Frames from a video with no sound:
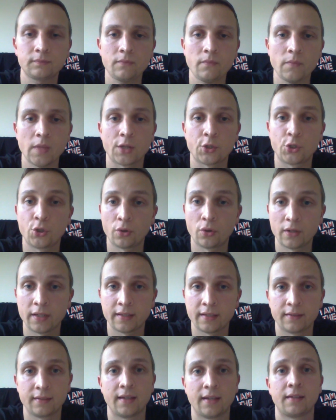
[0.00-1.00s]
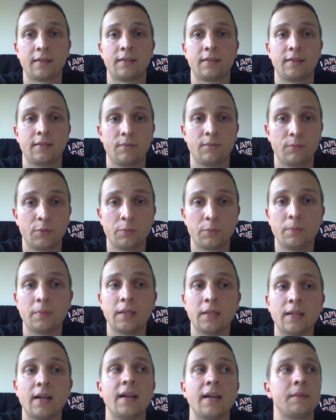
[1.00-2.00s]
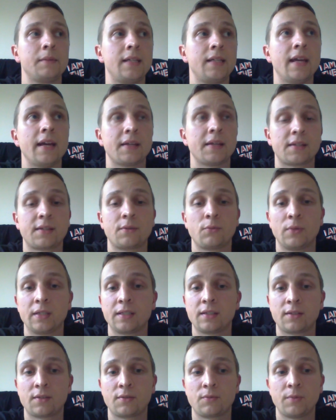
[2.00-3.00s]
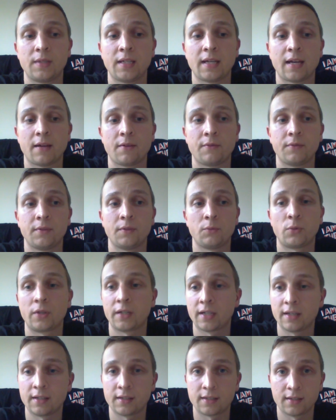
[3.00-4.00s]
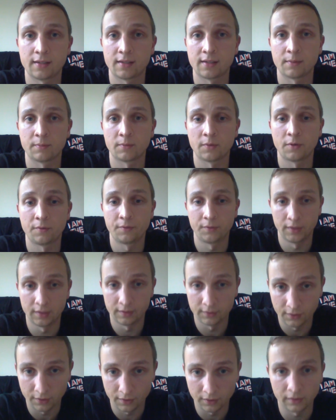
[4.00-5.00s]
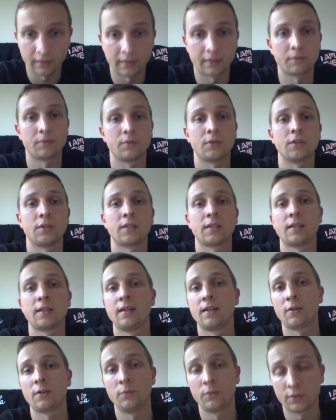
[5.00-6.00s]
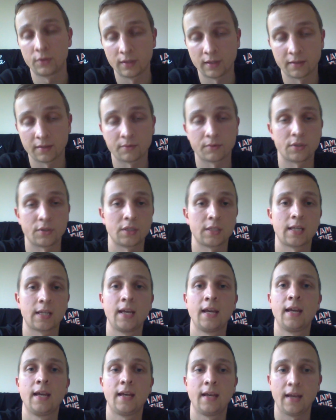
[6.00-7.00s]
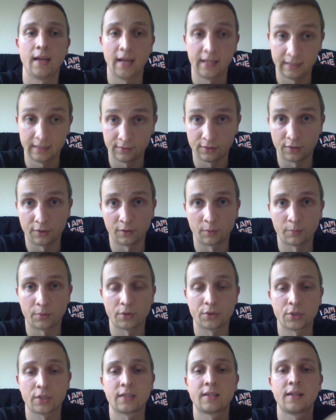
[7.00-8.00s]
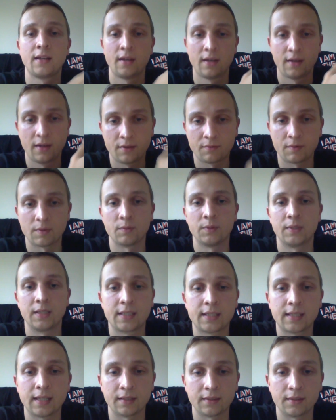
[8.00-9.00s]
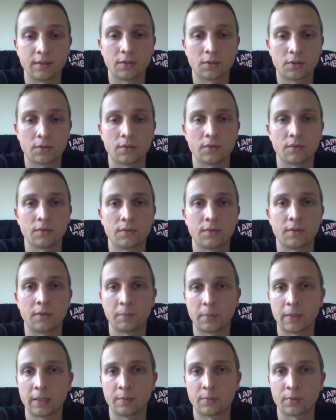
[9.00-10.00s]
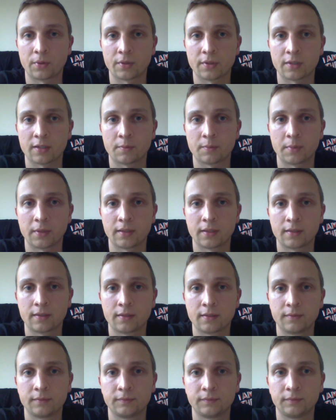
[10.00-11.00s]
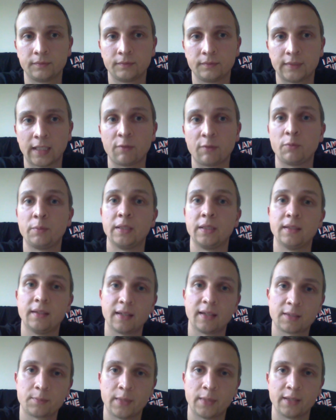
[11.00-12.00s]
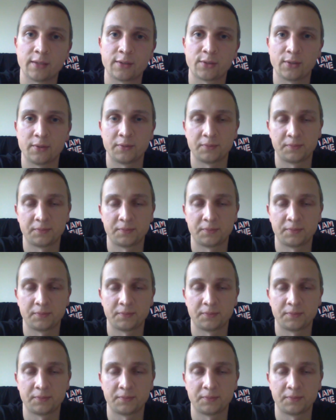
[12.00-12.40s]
Surely that would be, I guess, once we have the working system of the internal languages, community languages, and internal projects, we would extend this to third-party projects, but that will be the next milestone.